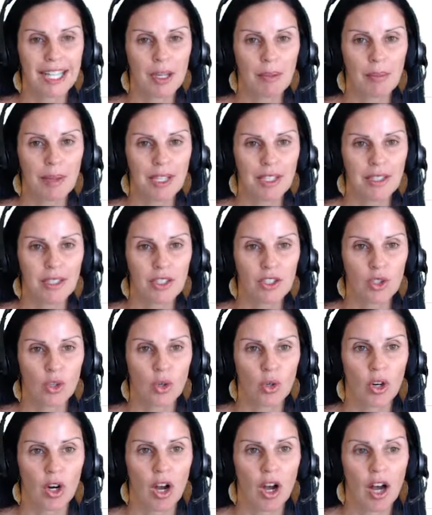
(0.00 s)
a message
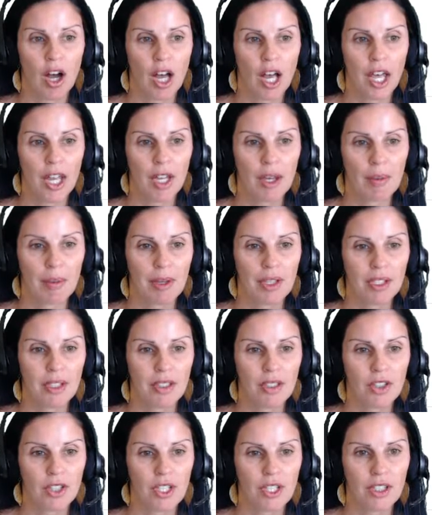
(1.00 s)
or on a message,